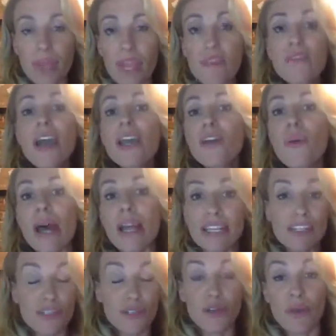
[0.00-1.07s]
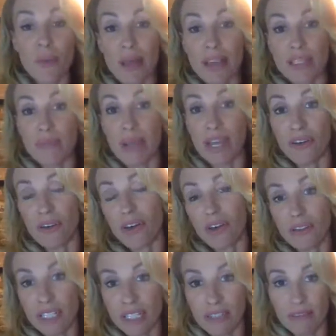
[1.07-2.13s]
if I go out, let's talk about this bakery.
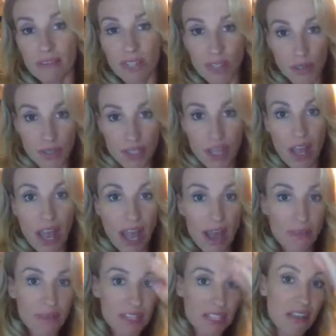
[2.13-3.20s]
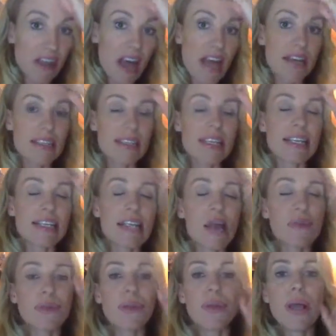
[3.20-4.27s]
I'll just use this client as an
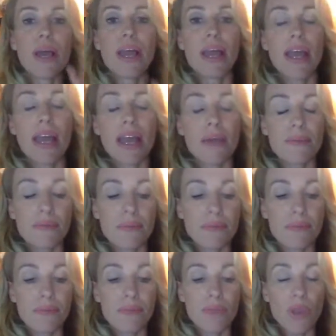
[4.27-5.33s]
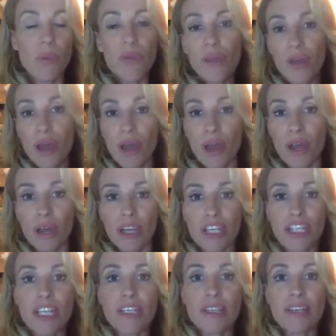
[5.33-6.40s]
example. With her,
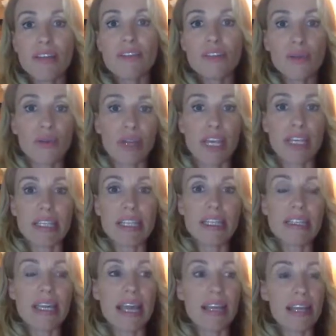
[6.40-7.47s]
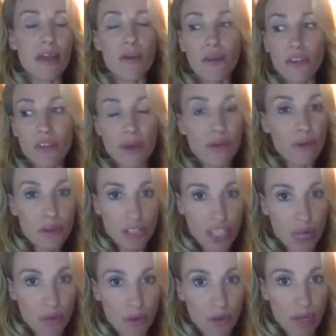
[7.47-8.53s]
she sells cookies. Let's say they were not
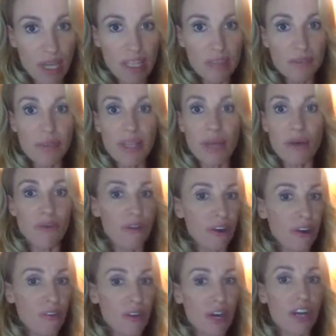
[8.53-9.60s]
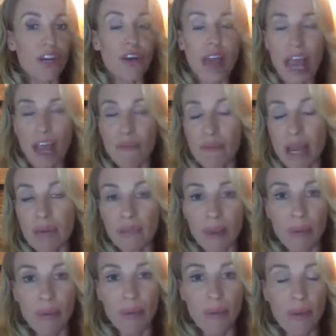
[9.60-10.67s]
cheap cookies, but they were very, very, handmade,
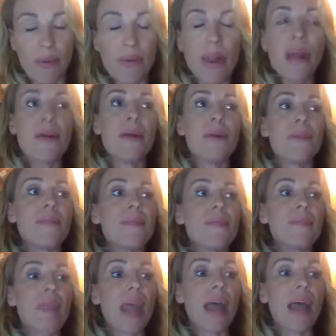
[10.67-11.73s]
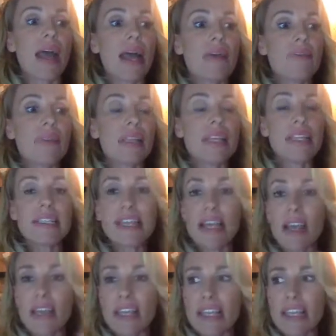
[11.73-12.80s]
blah, blah, blah, blah. Let's
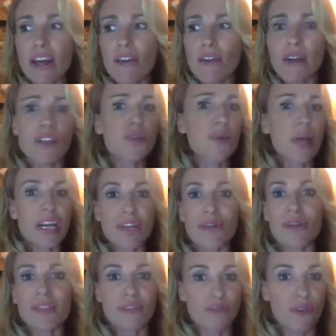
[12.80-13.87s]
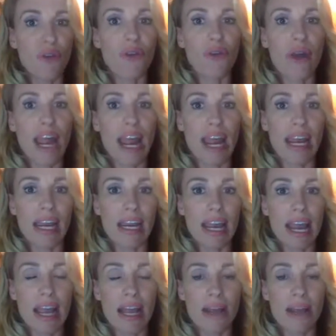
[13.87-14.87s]
say I think they're around $20 for a